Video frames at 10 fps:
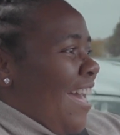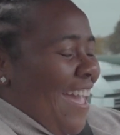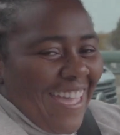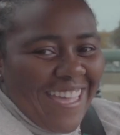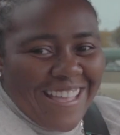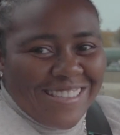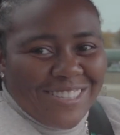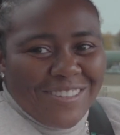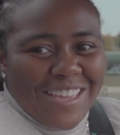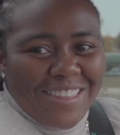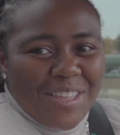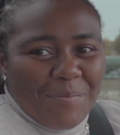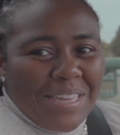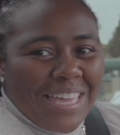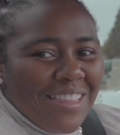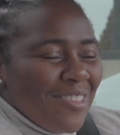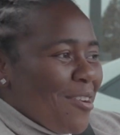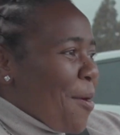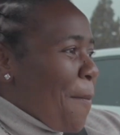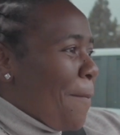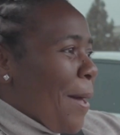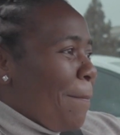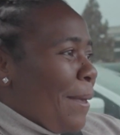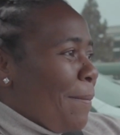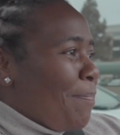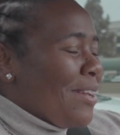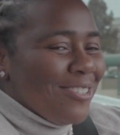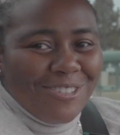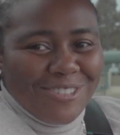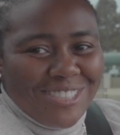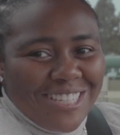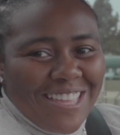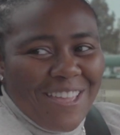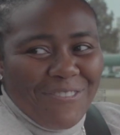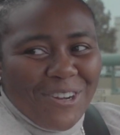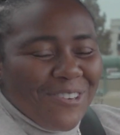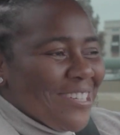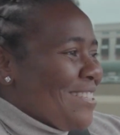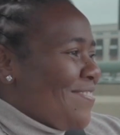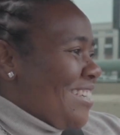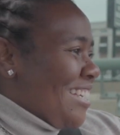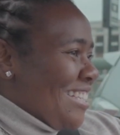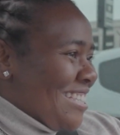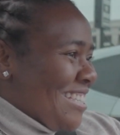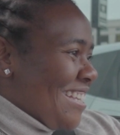And so yeah, they'll be getting their puppy pictures today for Christmas.